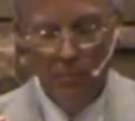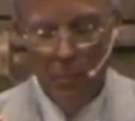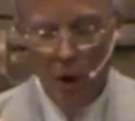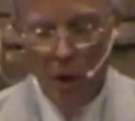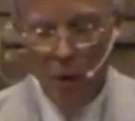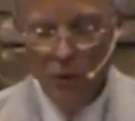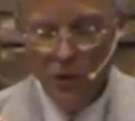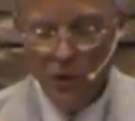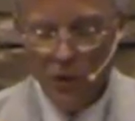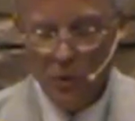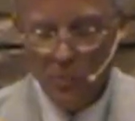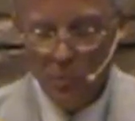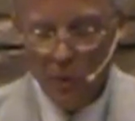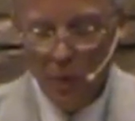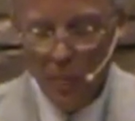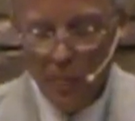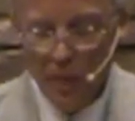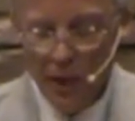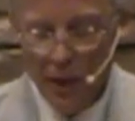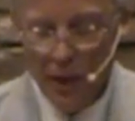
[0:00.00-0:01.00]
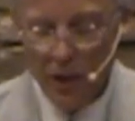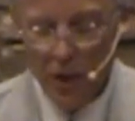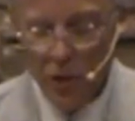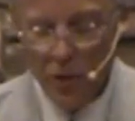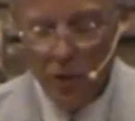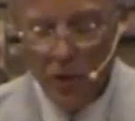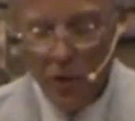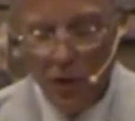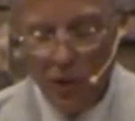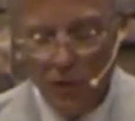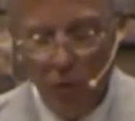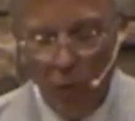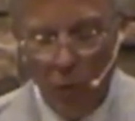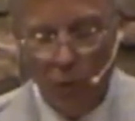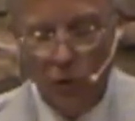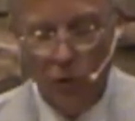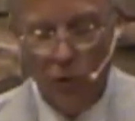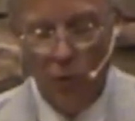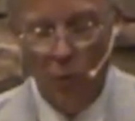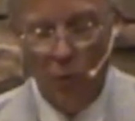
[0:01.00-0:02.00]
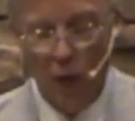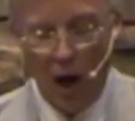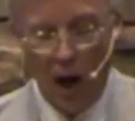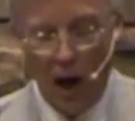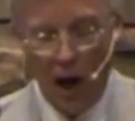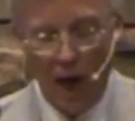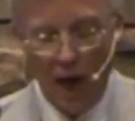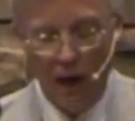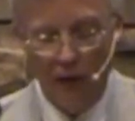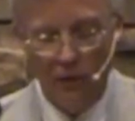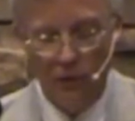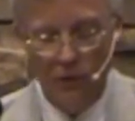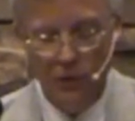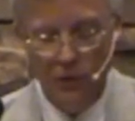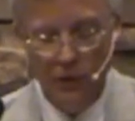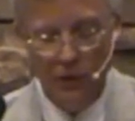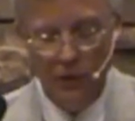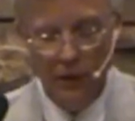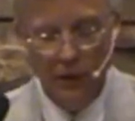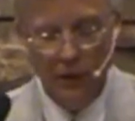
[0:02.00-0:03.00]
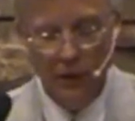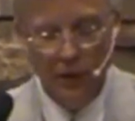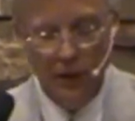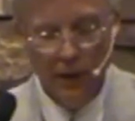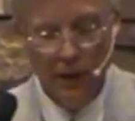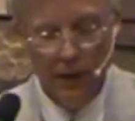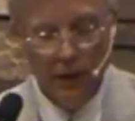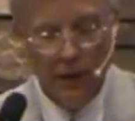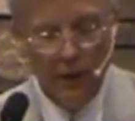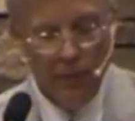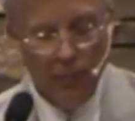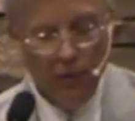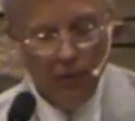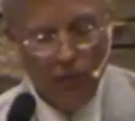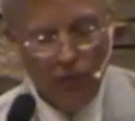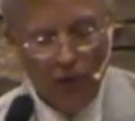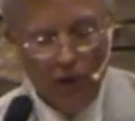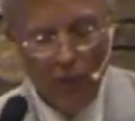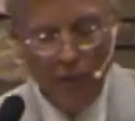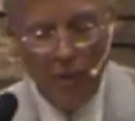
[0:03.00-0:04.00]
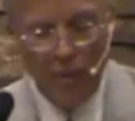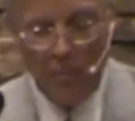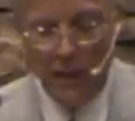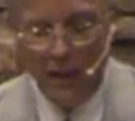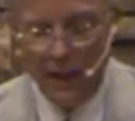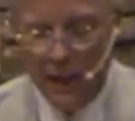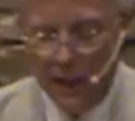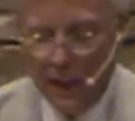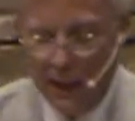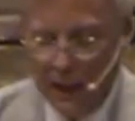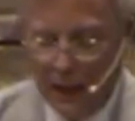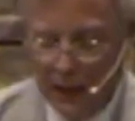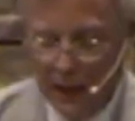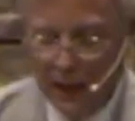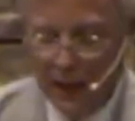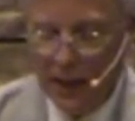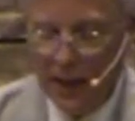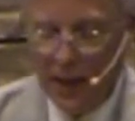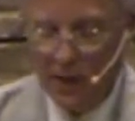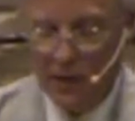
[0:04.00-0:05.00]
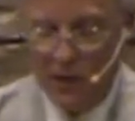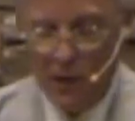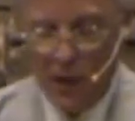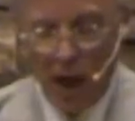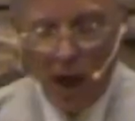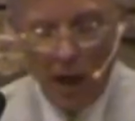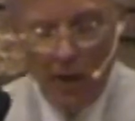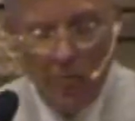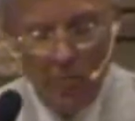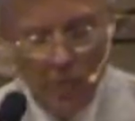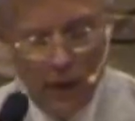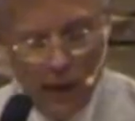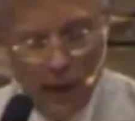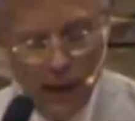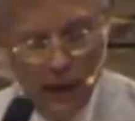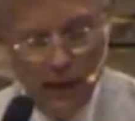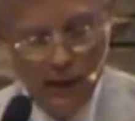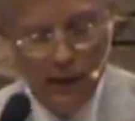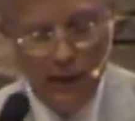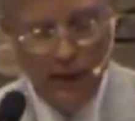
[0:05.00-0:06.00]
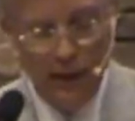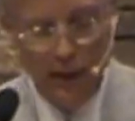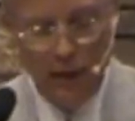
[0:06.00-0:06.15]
Moses permitted you to divorce your wives. But from the beginning, it has not been